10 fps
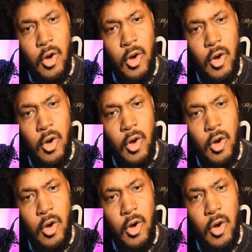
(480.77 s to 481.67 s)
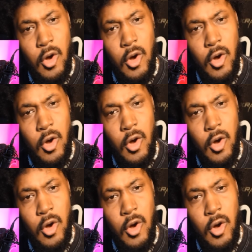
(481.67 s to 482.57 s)

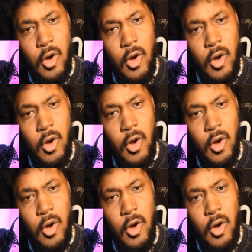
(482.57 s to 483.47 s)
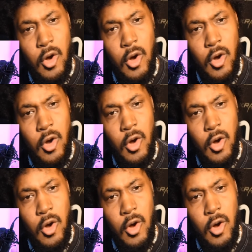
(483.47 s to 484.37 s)

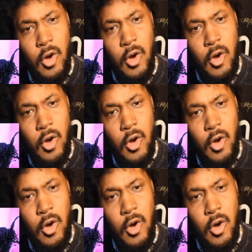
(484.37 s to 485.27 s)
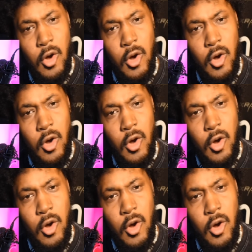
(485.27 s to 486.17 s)

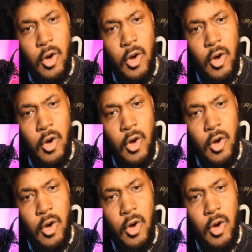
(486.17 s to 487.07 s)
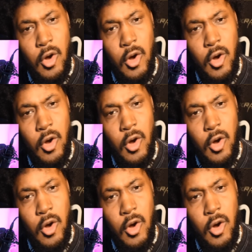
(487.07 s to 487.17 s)
This person isn't speaking.